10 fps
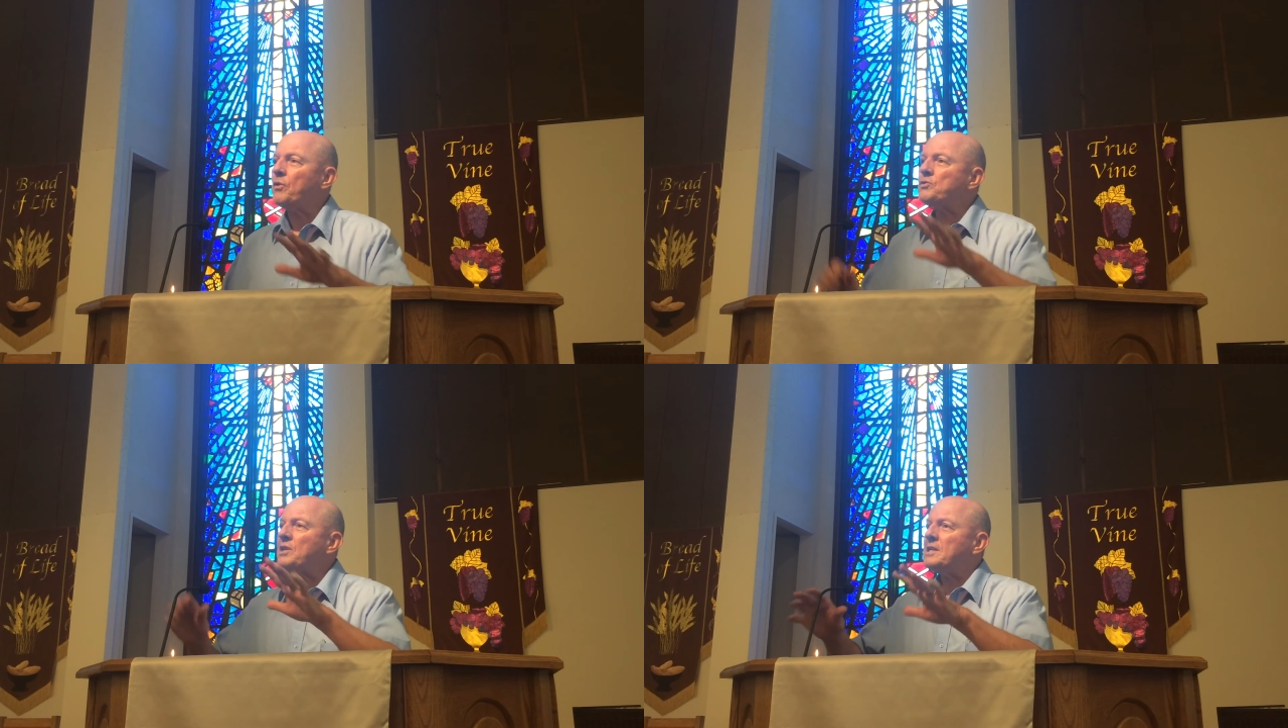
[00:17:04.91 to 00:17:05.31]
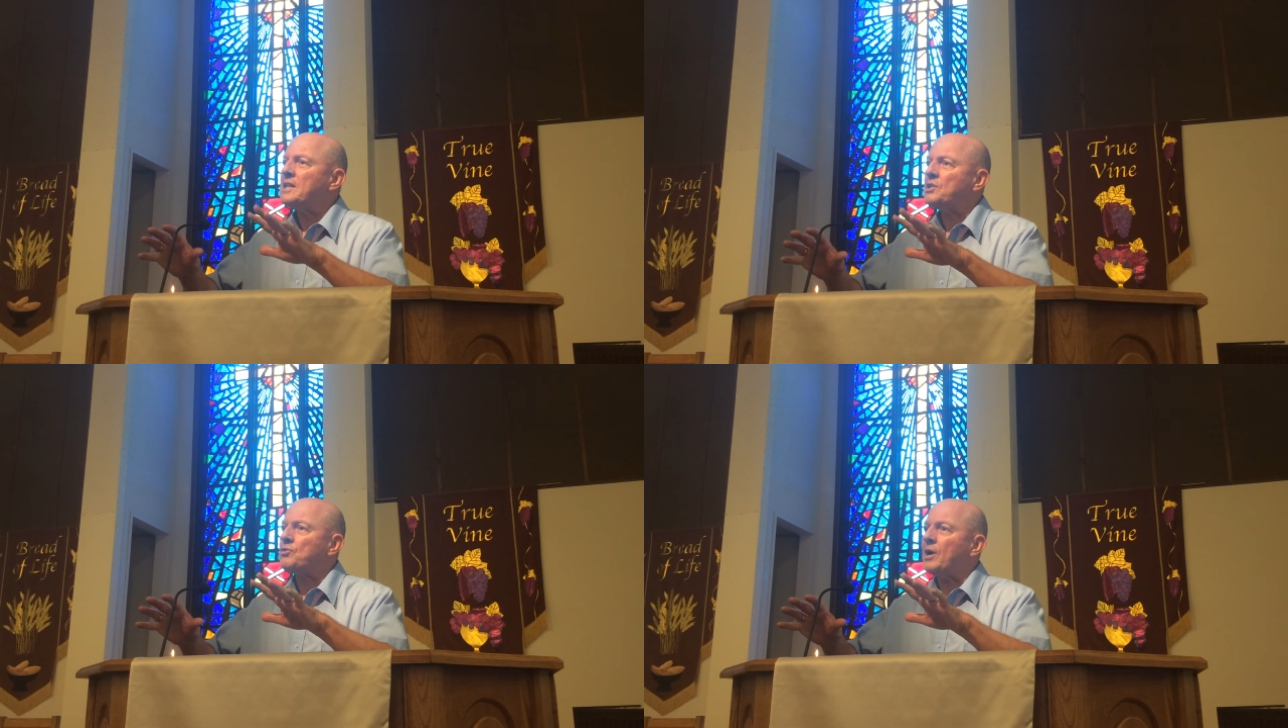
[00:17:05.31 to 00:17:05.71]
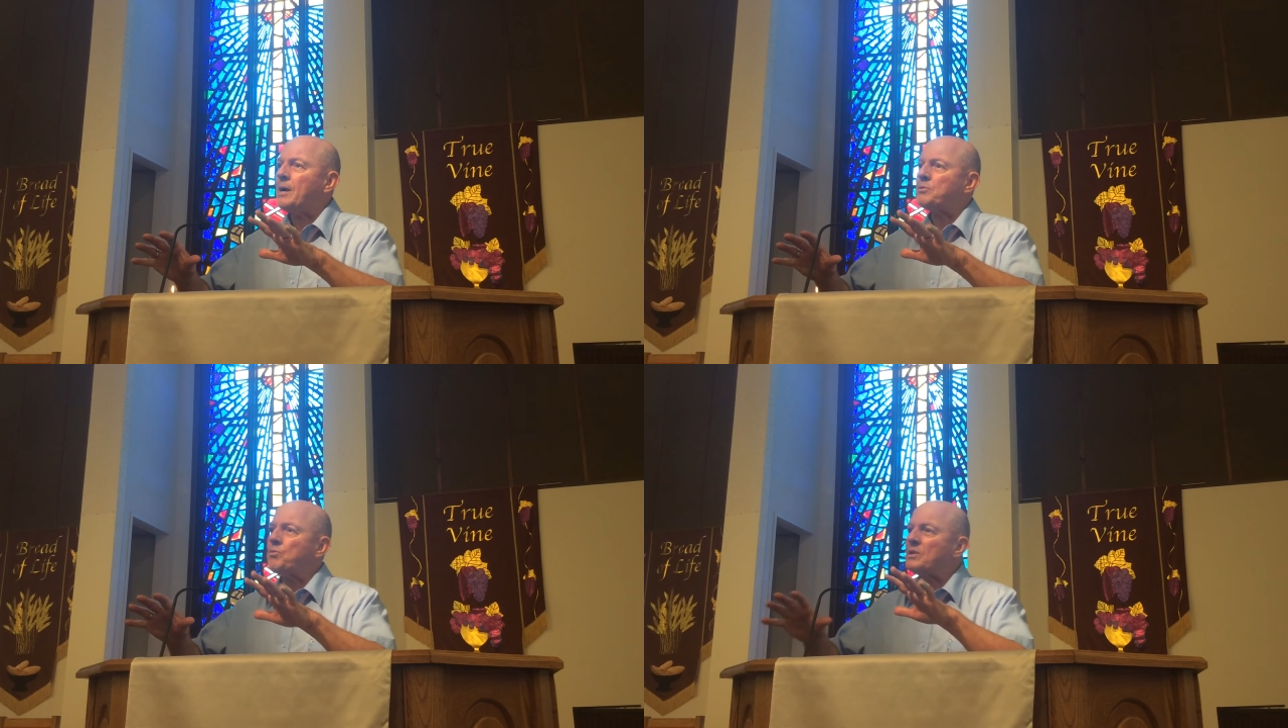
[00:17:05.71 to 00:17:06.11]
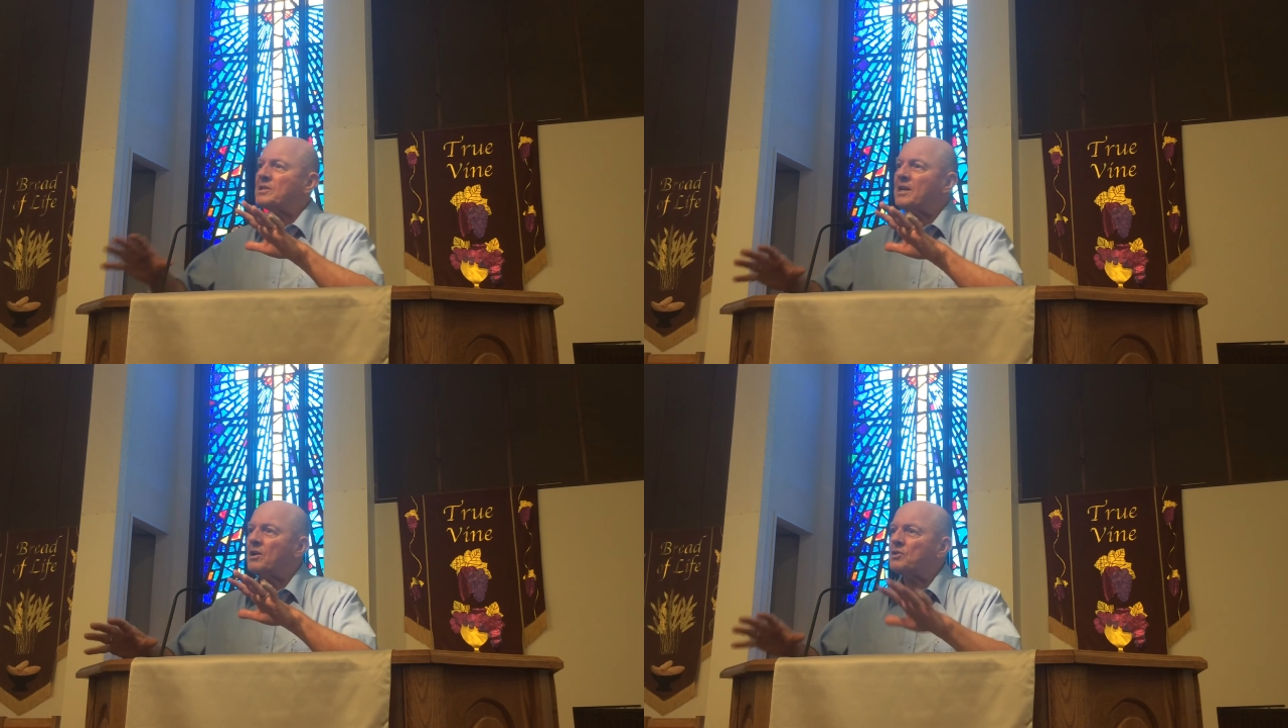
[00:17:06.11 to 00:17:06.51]
Those Indian tribes, once
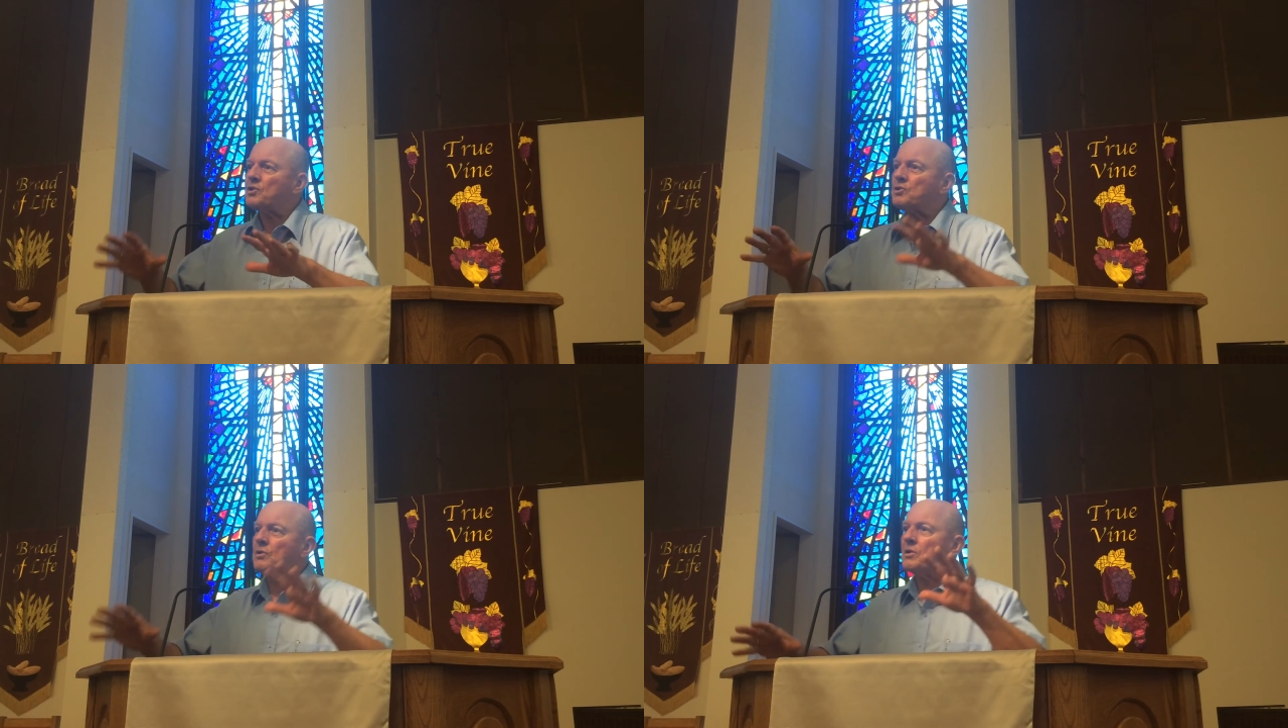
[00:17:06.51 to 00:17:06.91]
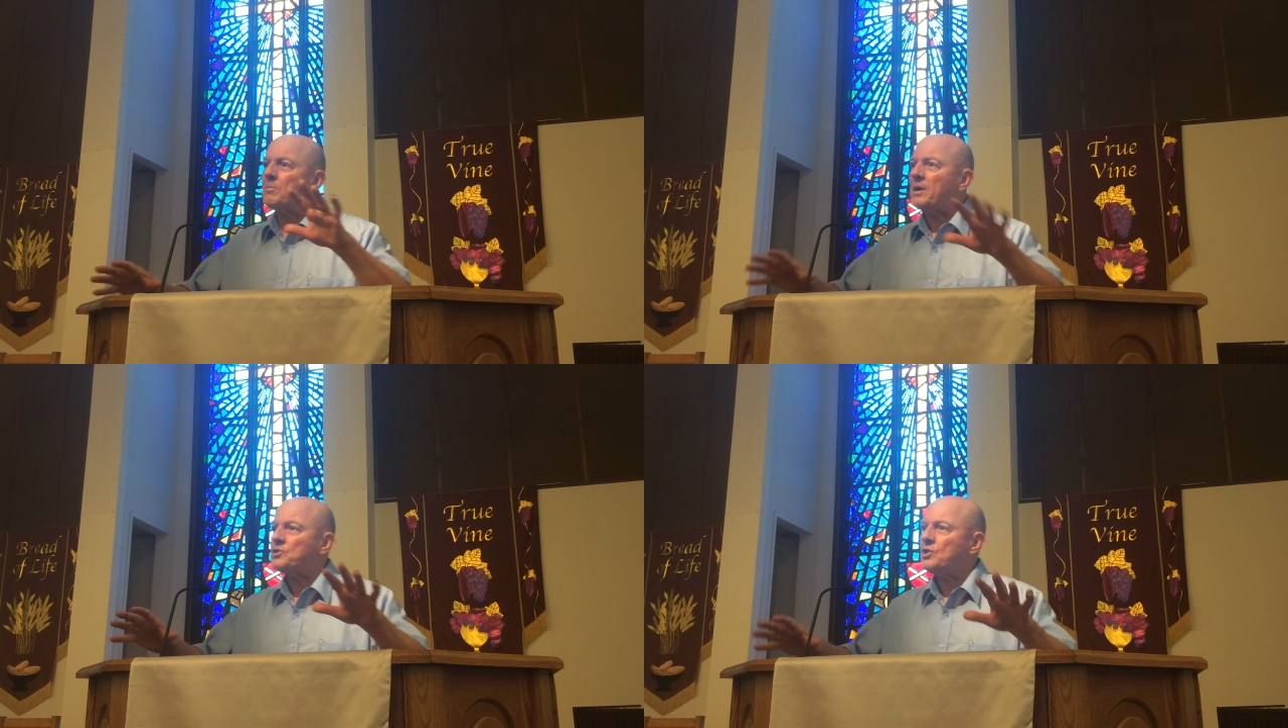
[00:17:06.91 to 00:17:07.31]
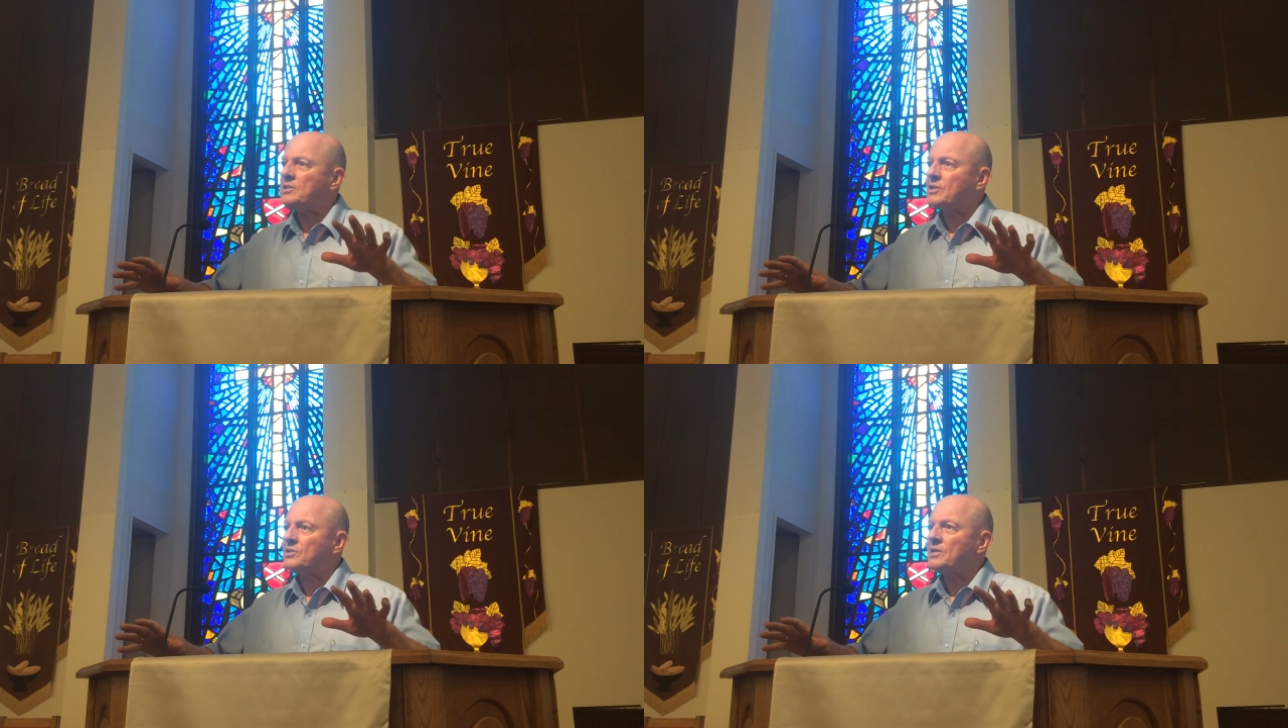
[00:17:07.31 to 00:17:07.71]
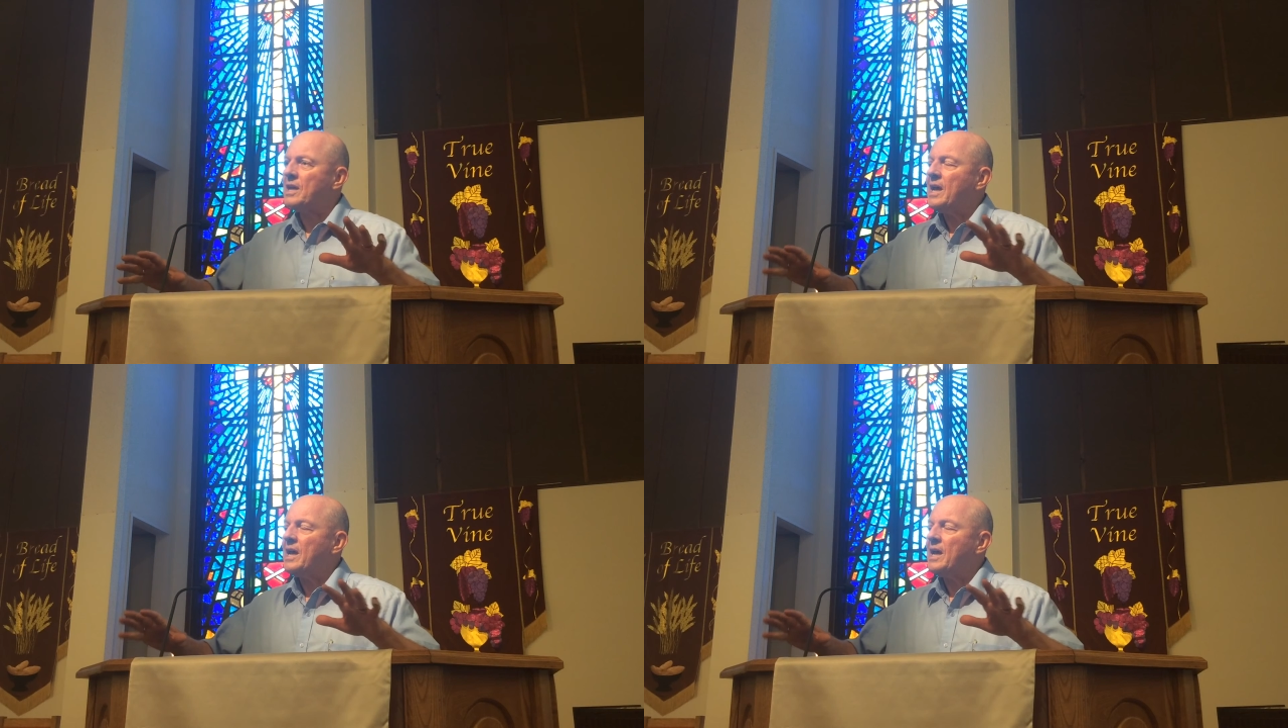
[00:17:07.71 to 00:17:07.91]
they understood about Jesus,